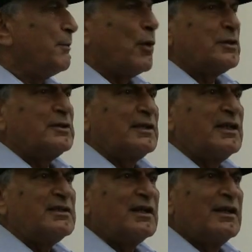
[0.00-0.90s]
important
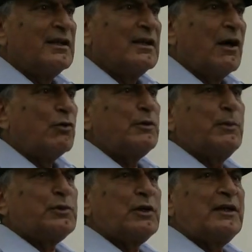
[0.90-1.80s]
things, how to
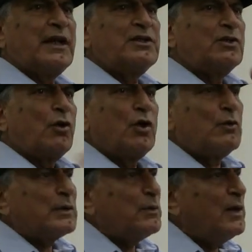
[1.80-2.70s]
put your attention all
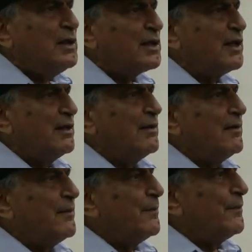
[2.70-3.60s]
over the world.
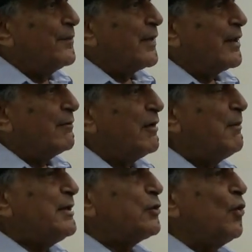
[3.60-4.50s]
We have
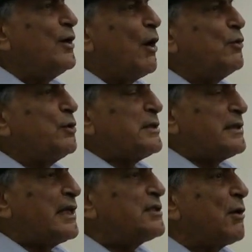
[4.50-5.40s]
been told how to
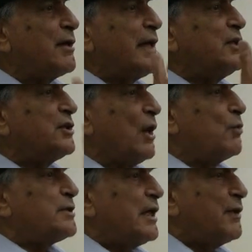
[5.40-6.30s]
stretch our attention
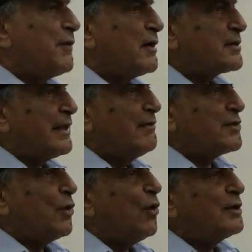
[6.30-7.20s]
outside of
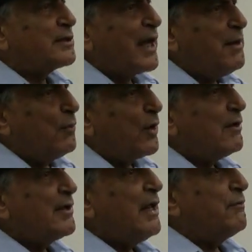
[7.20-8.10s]
ourselves all the time, all
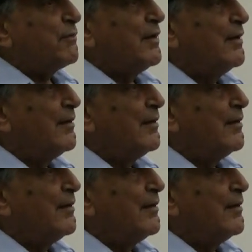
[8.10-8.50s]
our life.